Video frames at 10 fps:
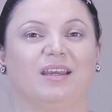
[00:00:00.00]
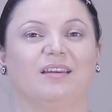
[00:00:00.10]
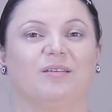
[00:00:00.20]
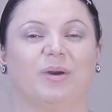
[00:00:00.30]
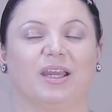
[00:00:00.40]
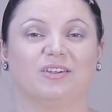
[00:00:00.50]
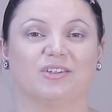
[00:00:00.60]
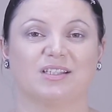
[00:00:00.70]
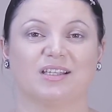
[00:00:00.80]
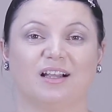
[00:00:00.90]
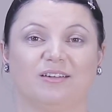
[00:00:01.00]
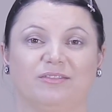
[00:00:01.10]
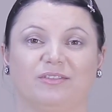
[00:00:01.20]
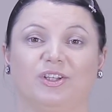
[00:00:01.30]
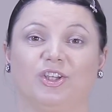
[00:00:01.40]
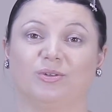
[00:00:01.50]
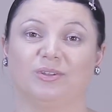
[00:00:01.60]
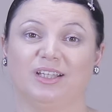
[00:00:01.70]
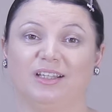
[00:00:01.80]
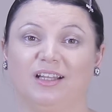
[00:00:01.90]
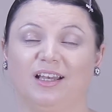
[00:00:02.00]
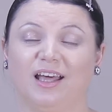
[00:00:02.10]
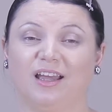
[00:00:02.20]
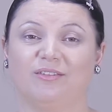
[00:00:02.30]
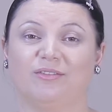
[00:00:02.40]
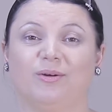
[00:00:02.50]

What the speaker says: Remind yourself you did in life